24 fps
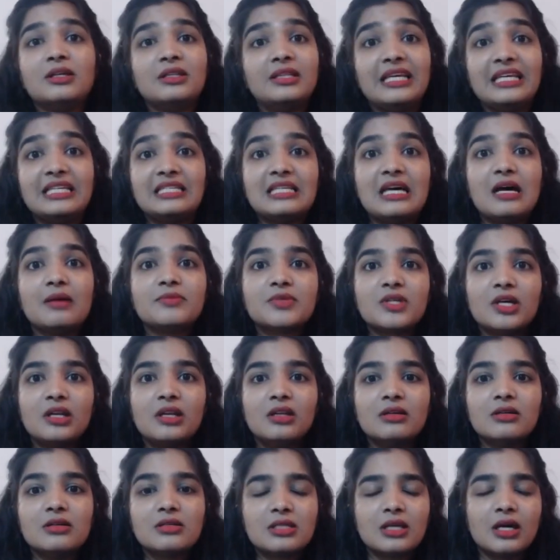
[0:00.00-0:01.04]
the exams are
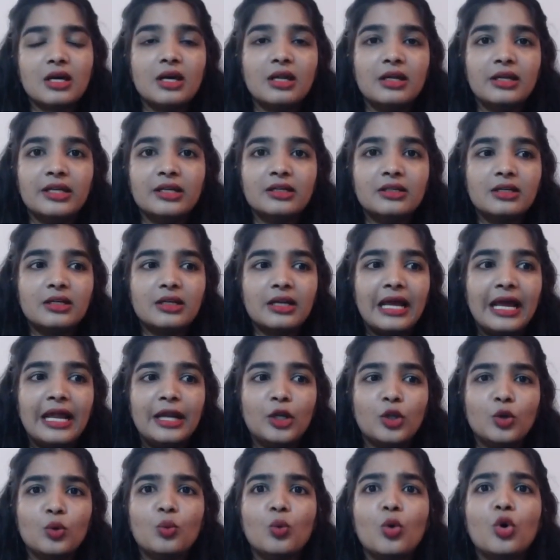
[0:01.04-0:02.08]
near, near
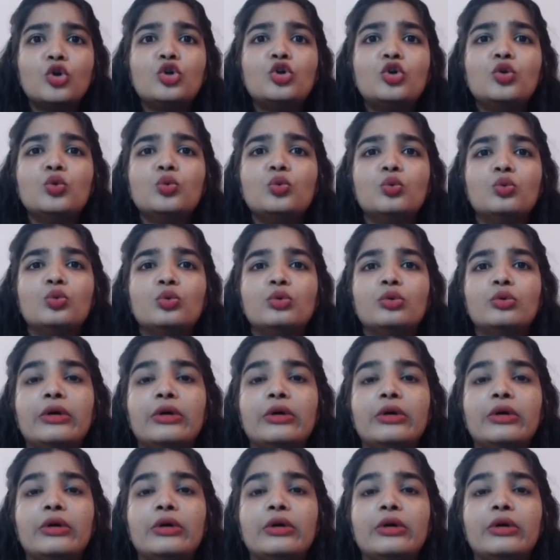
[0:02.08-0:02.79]
and you want to